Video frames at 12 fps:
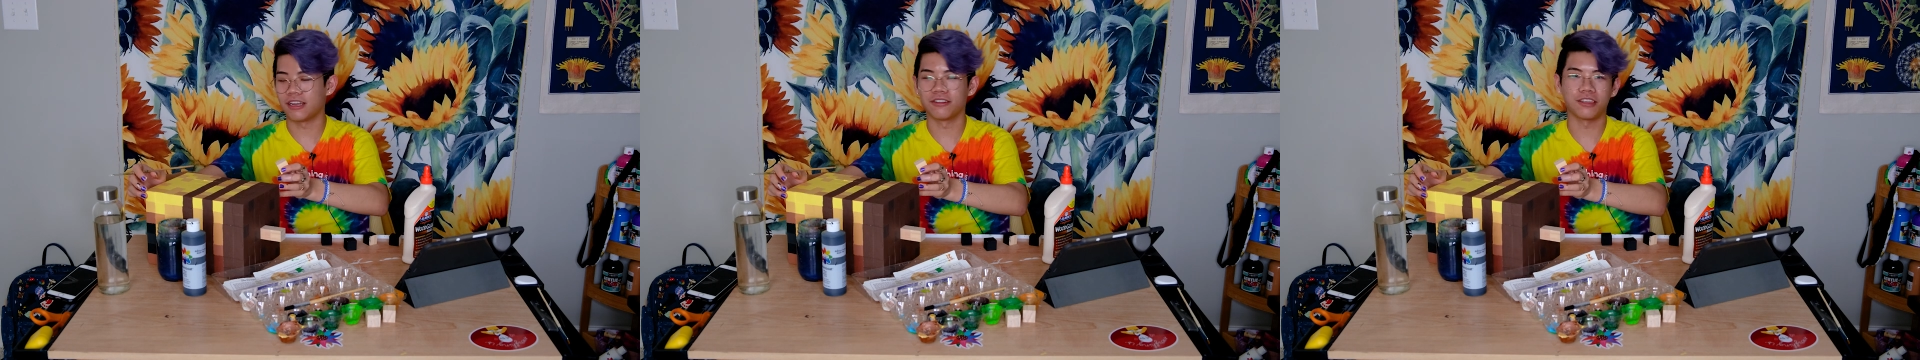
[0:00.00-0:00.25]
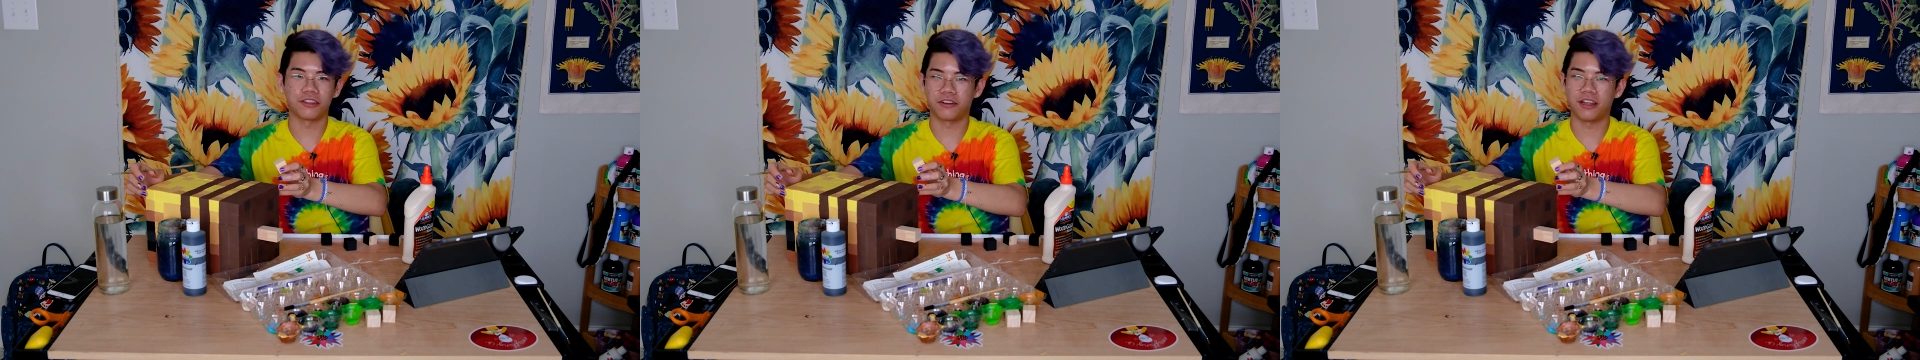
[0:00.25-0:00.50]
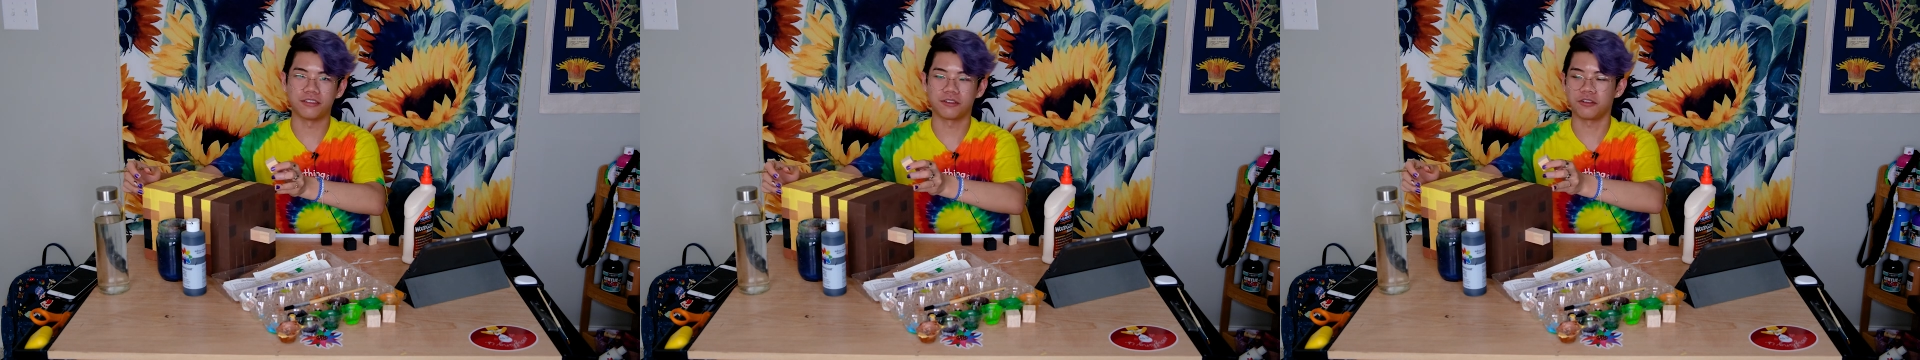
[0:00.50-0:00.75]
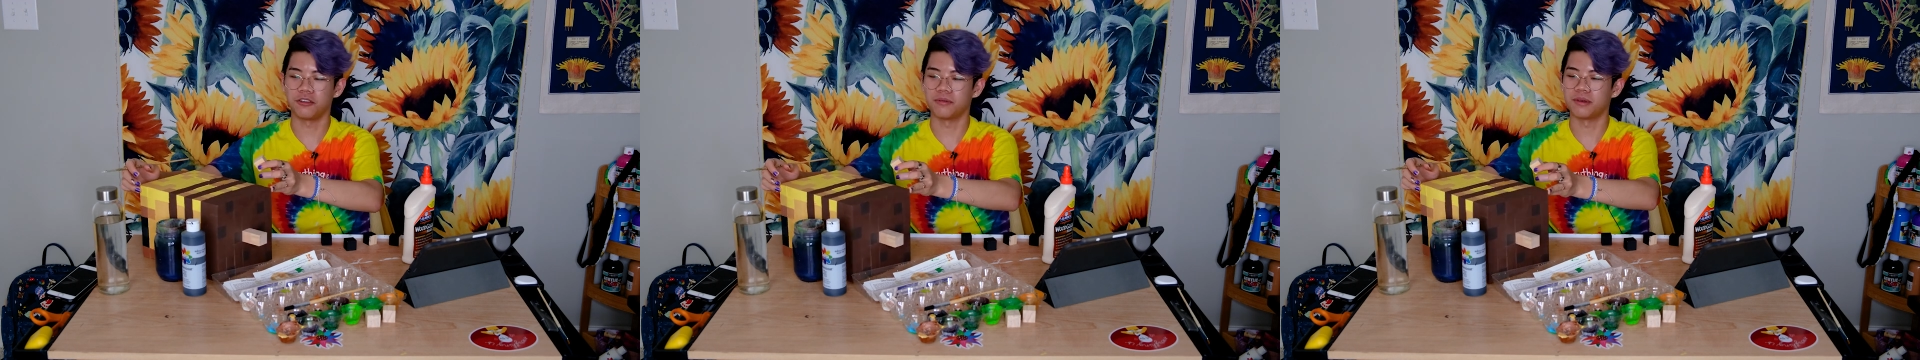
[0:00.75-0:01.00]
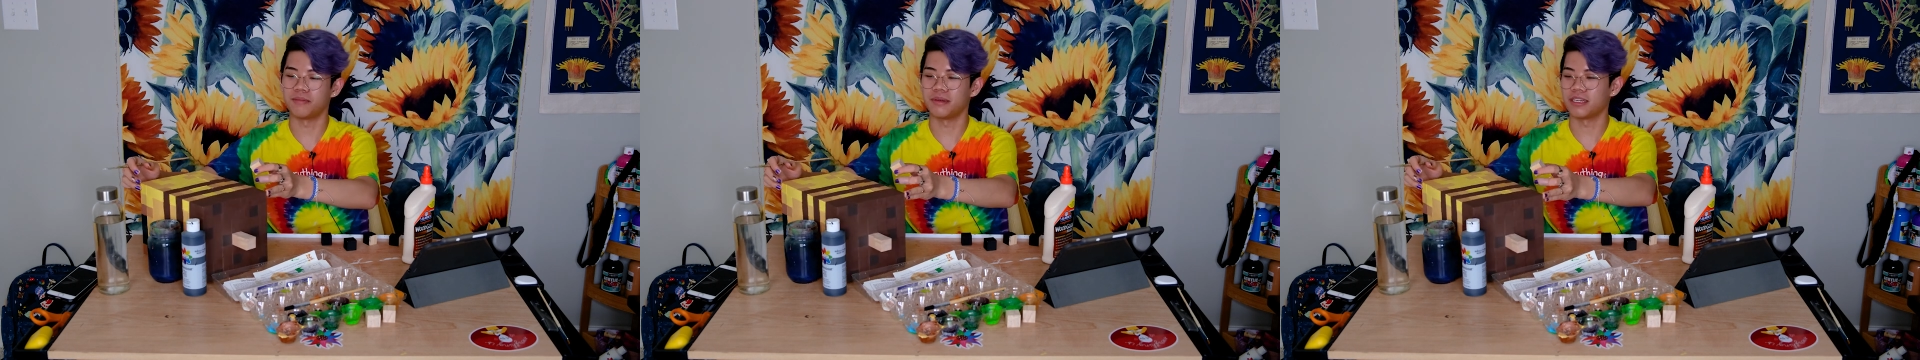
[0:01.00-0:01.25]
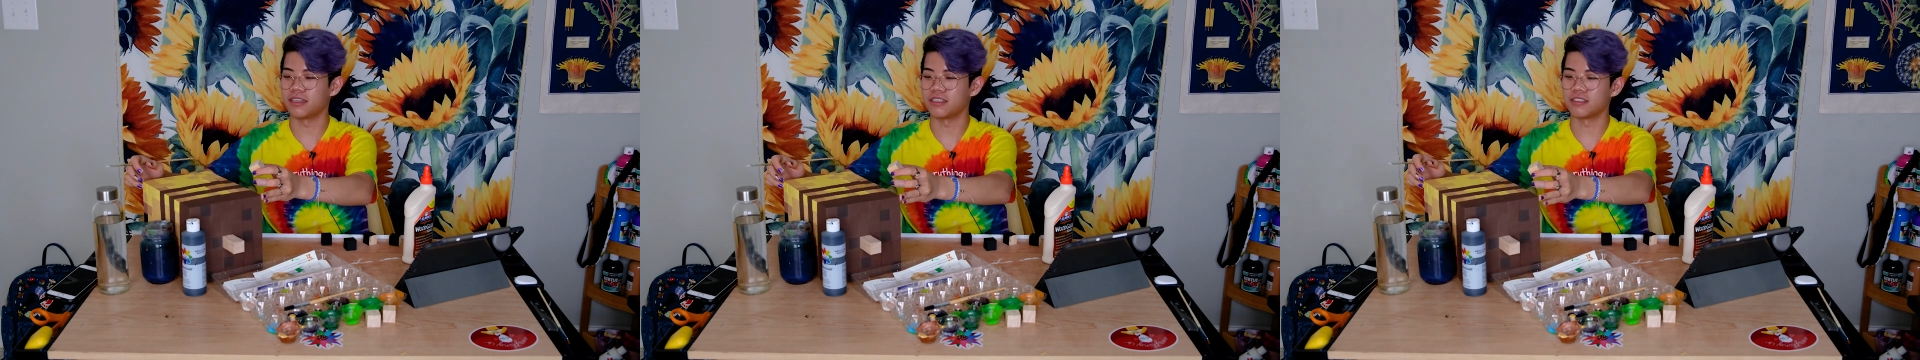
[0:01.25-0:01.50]
I don't think their hands are human
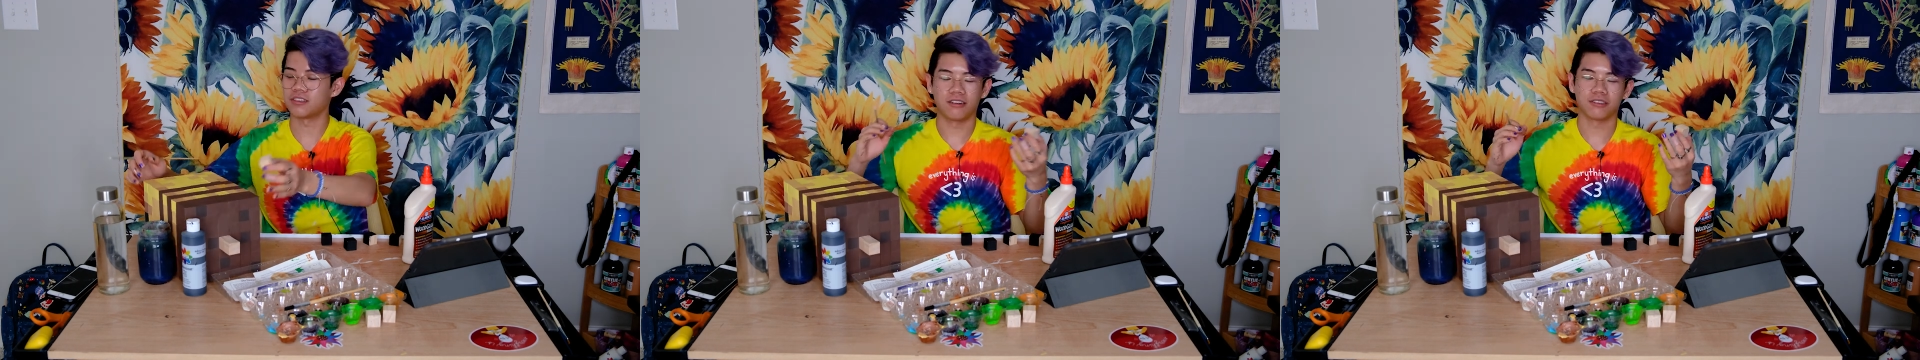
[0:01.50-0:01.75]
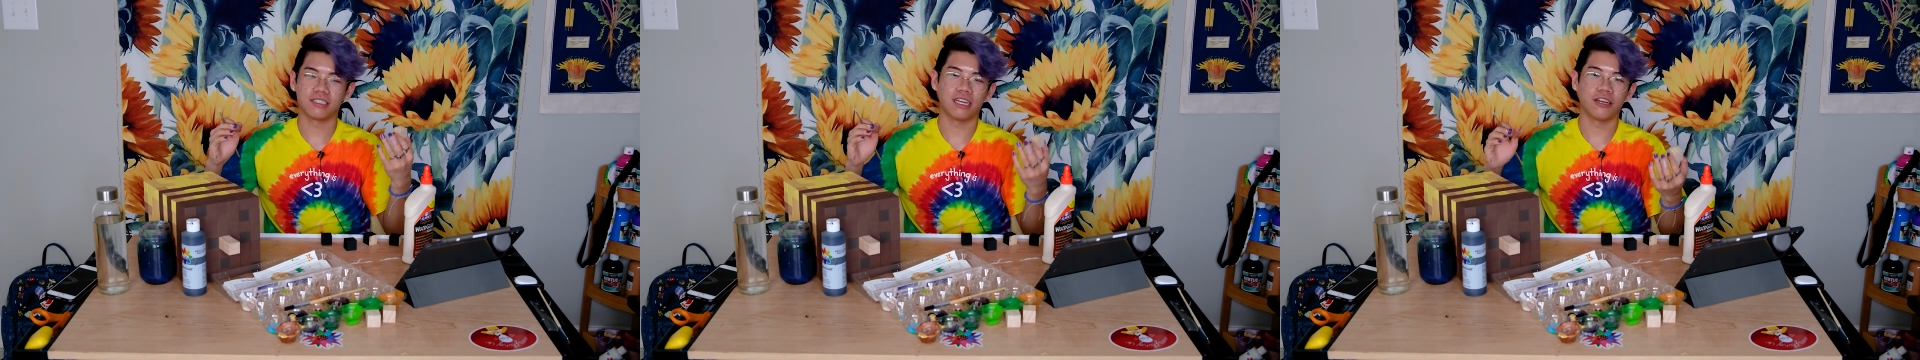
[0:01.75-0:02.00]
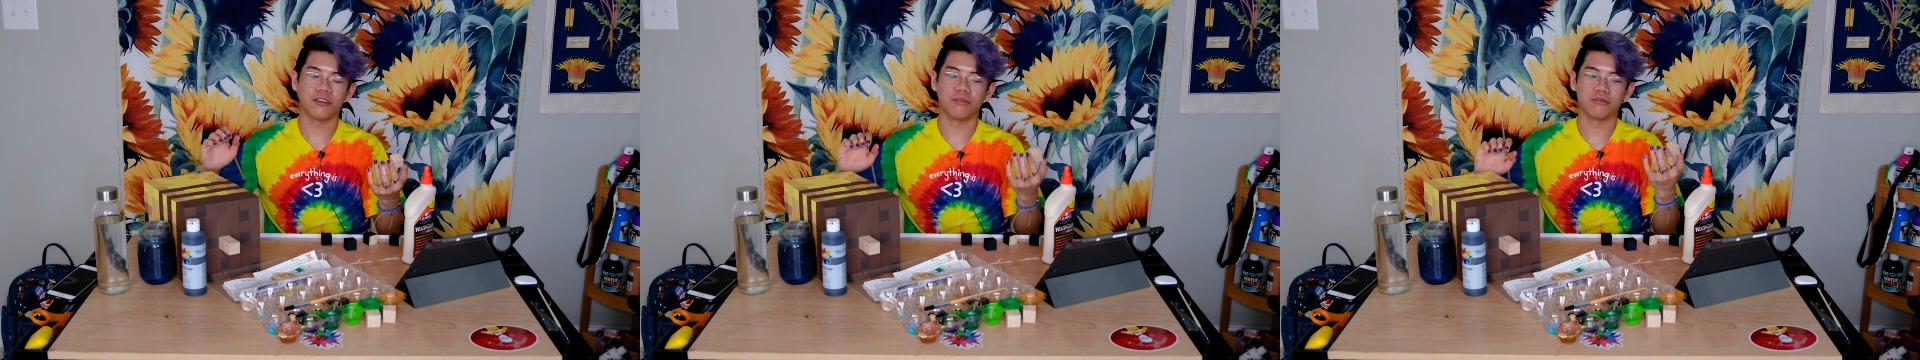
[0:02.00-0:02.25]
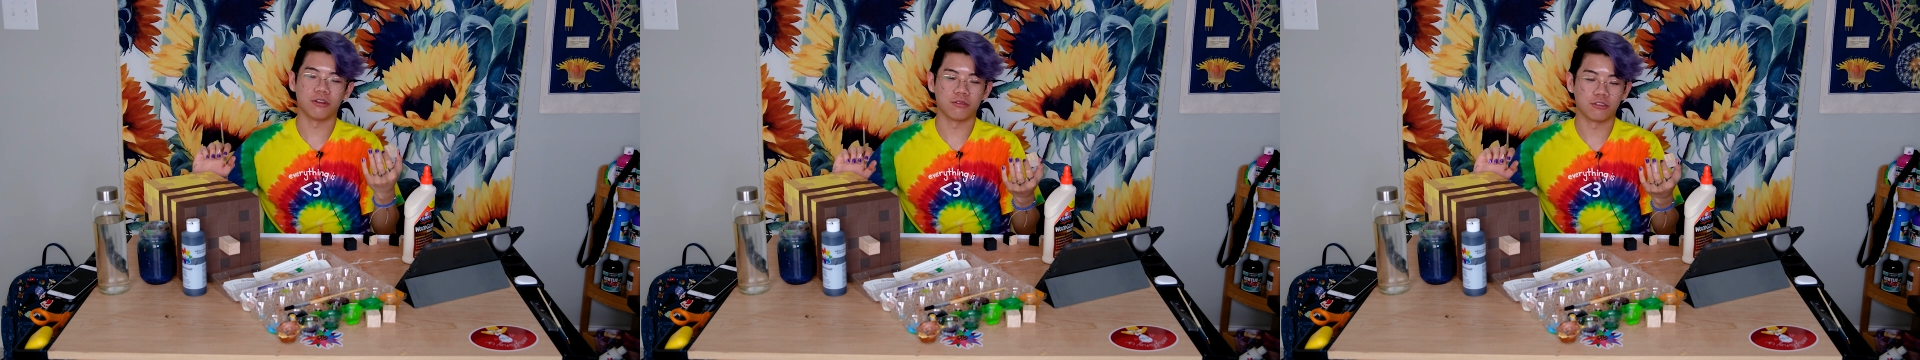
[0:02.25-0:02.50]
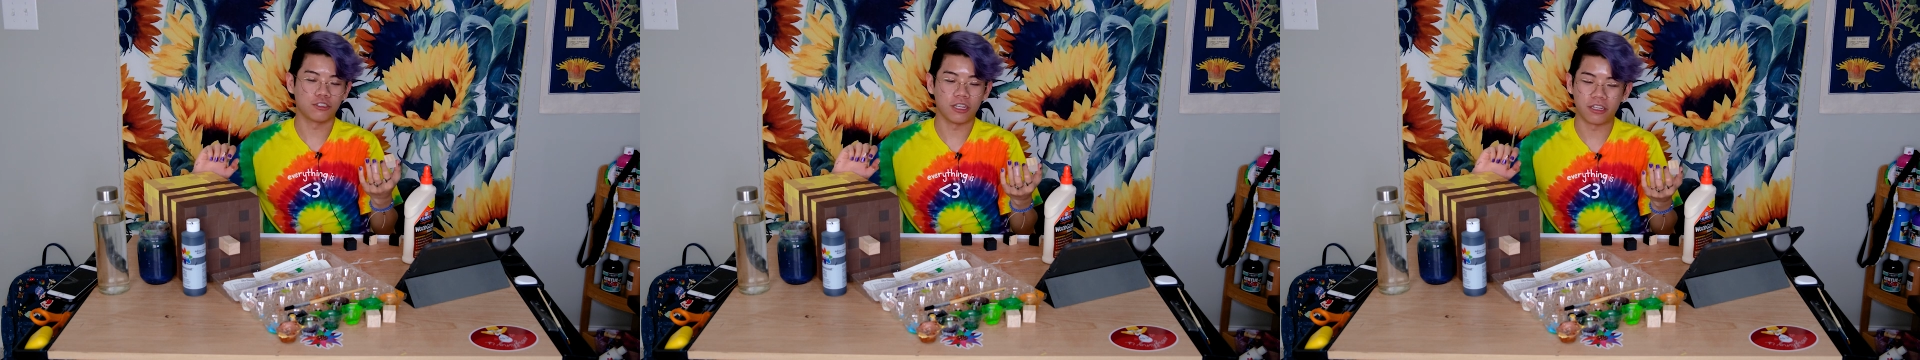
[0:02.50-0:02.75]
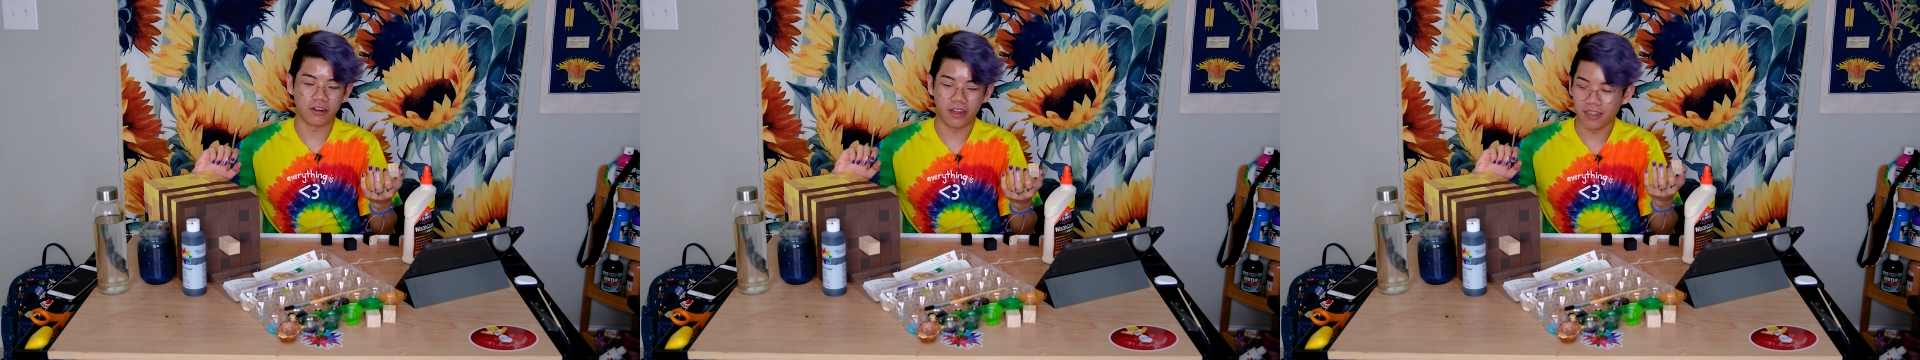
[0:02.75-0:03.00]
because I don't see how you don't
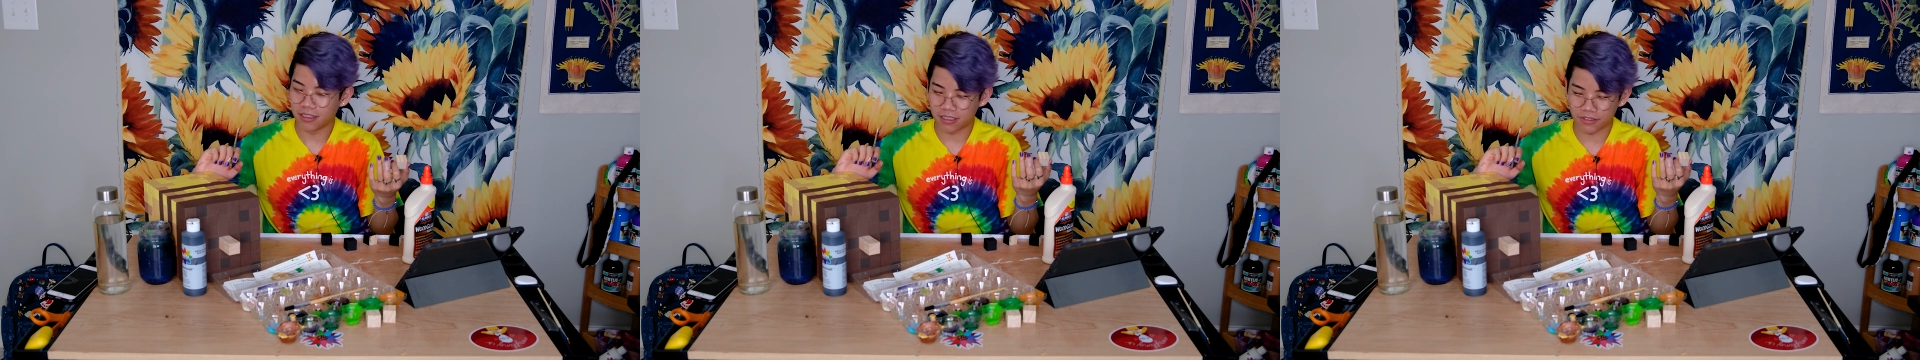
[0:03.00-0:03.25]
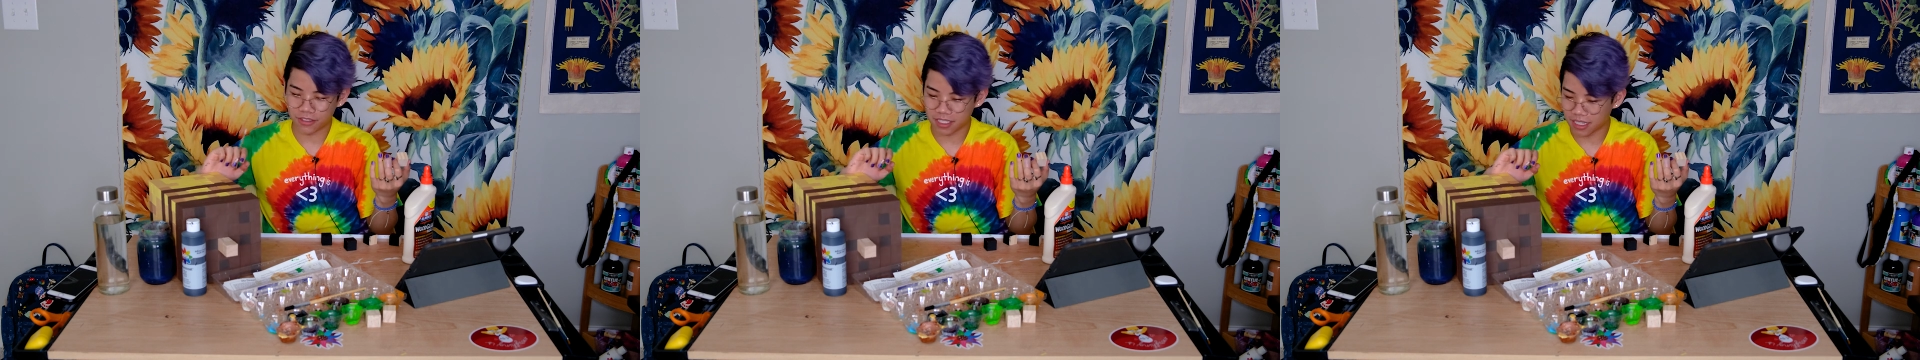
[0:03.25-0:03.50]
shake your hands every